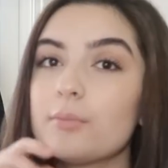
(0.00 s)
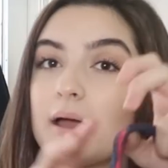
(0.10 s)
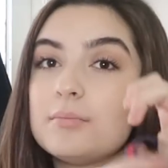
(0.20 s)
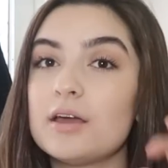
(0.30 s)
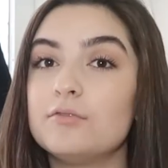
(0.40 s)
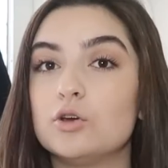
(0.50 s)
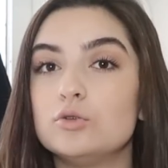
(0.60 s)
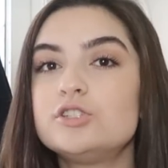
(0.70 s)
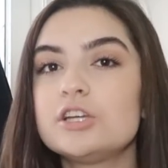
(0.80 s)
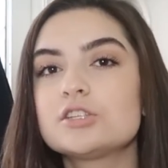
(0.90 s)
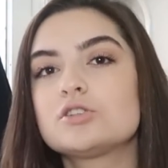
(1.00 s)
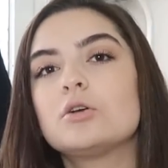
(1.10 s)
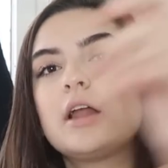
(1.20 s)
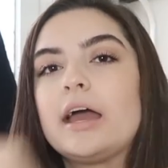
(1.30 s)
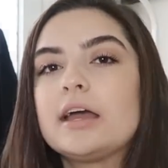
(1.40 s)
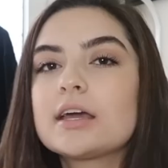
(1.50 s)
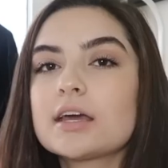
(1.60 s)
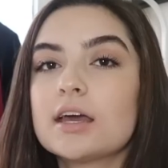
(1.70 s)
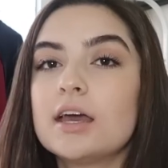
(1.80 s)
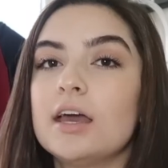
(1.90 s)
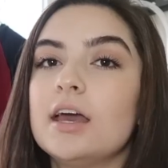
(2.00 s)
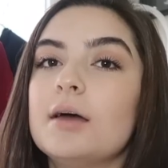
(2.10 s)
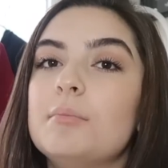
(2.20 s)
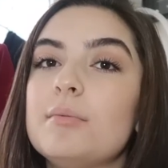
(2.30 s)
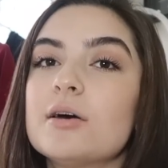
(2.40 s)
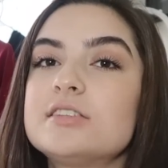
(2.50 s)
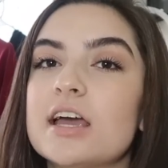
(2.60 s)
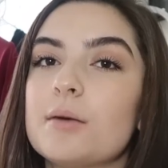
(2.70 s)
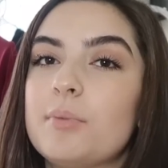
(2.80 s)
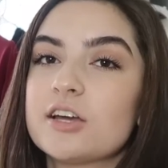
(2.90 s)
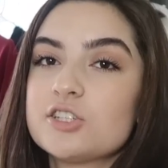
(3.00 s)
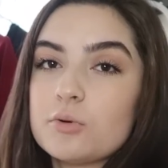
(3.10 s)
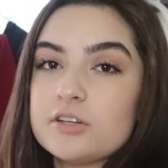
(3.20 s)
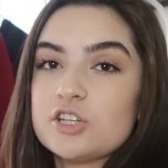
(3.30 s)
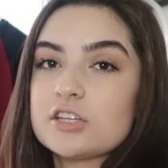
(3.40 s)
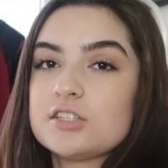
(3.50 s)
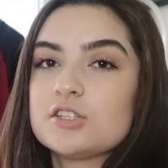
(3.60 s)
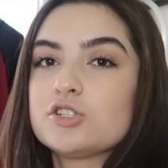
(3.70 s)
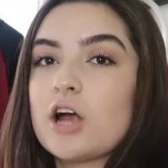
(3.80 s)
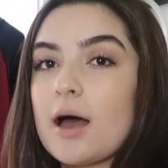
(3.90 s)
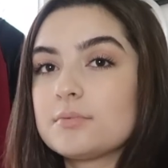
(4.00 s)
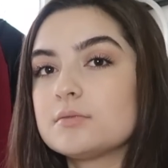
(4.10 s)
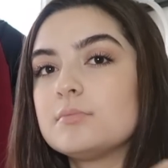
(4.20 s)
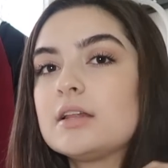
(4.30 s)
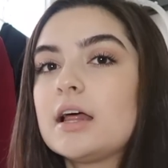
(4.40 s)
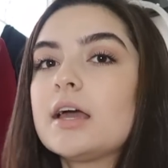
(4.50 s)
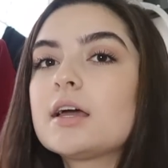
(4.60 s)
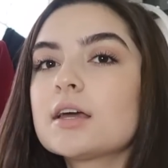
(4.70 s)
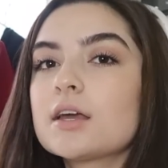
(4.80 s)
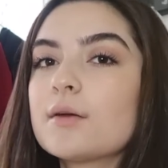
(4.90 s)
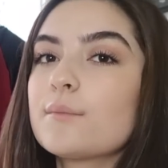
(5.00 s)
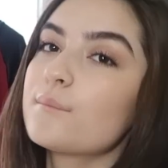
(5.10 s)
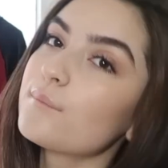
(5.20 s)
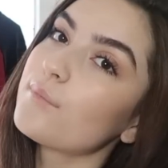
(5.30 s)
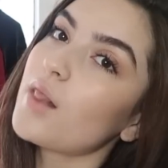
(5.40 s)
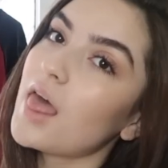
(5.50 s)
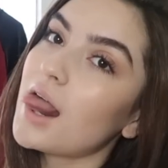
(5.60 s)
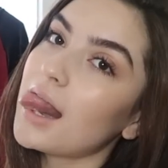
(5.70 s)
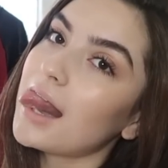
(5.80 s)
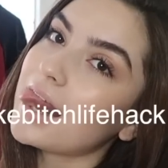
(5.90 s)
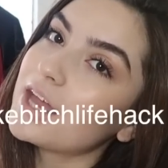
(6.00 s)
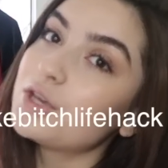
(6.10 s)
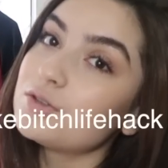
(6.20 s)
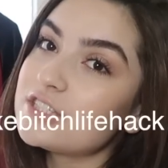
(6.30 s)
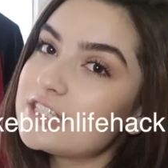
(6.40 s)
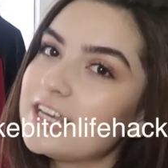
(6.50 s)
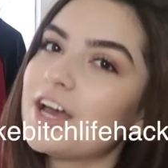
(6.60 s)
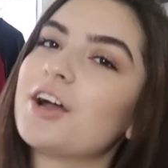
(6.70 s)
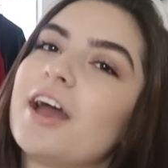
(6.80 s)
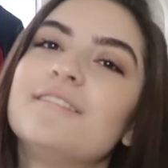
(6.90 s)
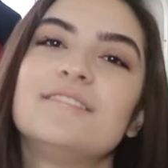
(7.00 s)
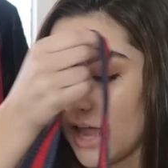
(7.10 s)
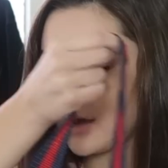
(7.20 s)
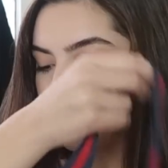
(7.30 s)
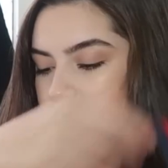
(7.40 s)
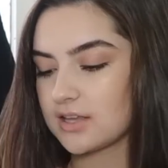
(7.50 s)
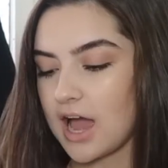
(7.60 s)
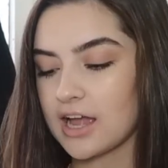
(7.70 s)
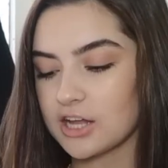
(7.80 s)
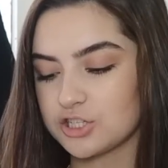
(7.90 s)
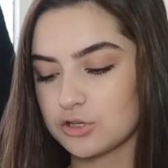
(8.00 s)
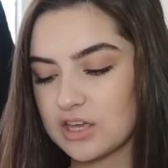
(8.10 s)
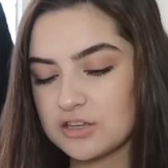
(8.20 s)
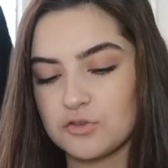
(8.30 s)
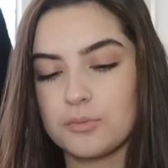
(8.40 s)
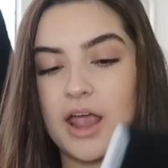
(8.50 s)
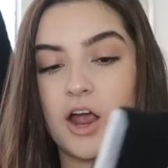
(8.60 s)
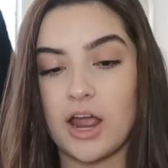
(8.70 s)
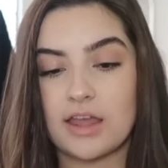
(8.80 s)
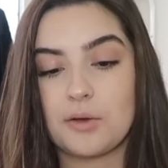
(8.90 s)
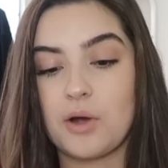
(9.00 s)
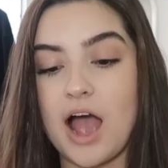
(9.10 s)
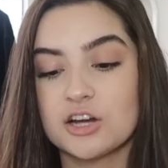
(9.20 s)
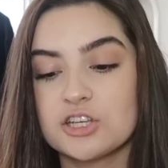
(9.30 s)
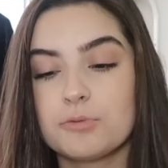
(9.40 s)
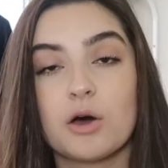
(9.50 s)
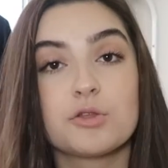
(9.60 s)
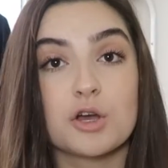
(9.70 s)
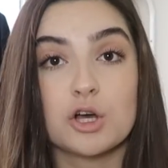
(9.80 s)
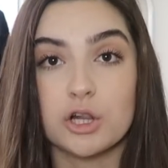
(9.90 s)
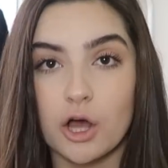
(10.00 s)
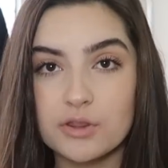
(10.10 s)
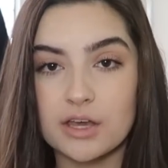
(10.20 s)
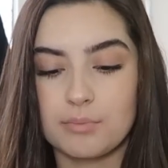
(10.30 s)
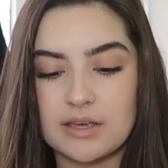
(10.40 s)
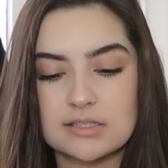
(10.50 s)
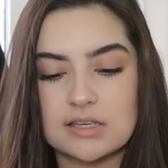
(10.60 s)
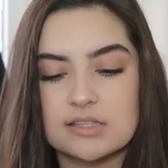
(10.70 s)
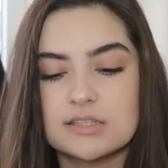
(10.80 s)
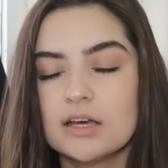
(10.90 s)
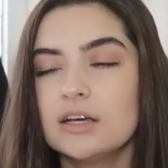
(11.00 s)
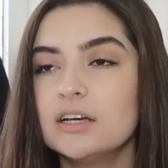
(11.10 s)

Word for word: remind me of Gucci, so like, maybe I'll take a picture with just the straps and be like, Gucci. Okay, anyways, I got two things from Aerie, and they were actually both clothing pieces.